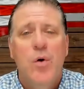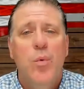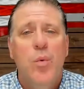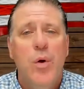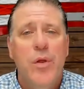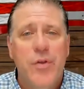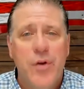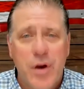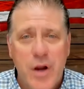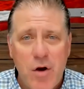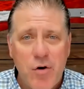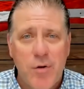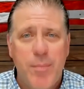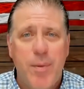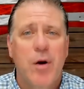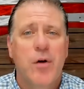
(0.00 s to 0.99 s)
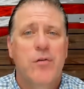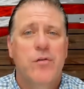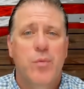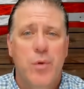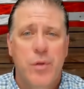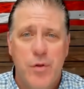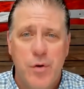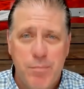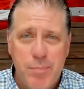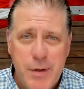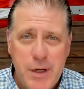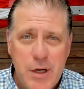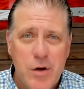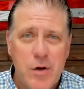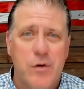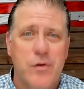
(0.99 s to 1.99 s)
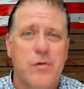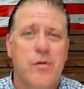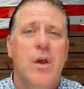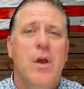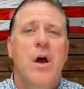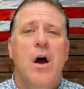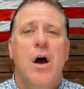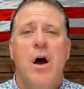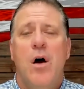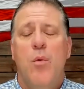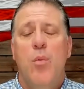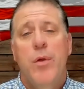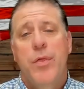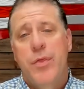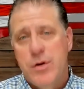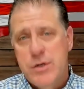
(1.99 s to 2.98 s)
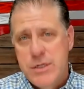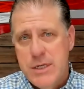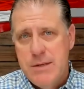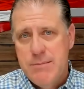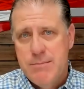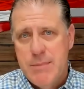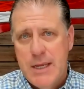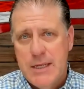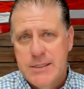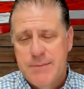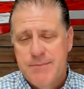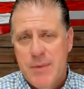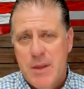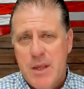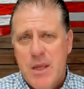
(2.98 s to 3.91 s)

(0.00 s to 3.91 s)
with their counterparts, with their peers, uh, with their teammates.